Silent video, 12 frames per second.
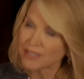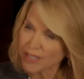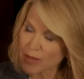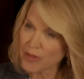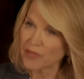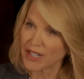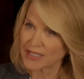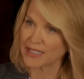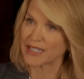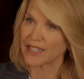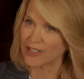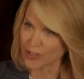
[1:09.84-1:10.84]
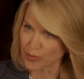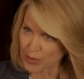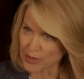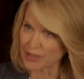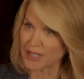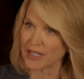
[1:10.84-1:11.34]
some investigators
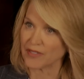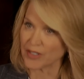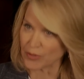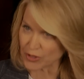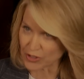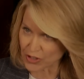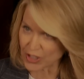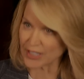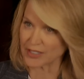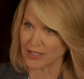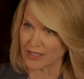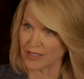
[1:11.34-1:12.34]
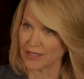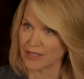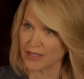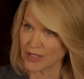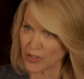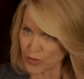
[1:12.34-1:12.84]
believed it was Justin
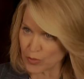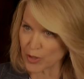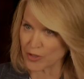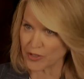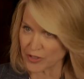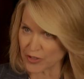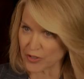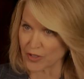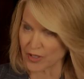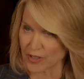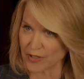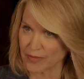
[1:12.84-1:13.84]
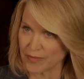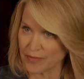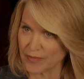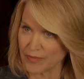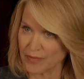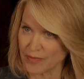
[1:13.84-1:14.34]
who murdered your daughter?
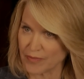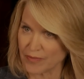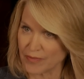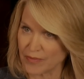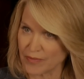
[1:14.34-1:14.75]
Yeah,